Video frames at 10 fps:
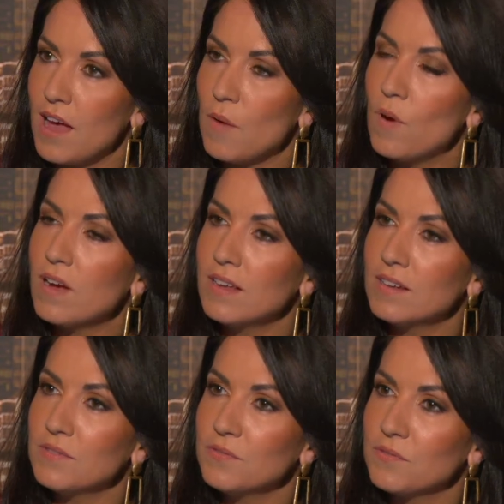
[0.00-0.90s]
And what kind
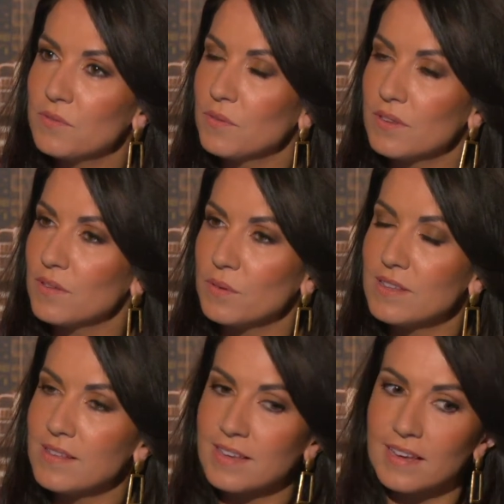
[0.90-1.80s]
of, when you
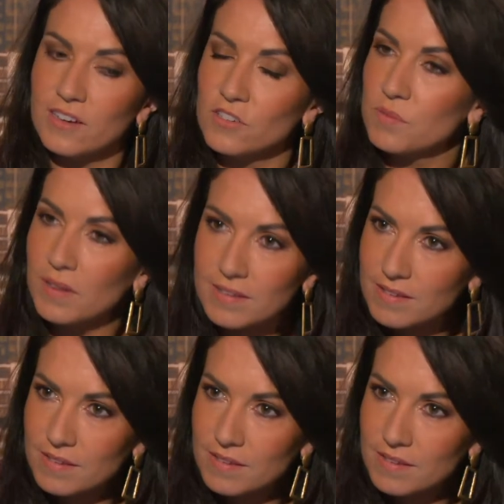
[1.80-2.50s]
say skincare, just like,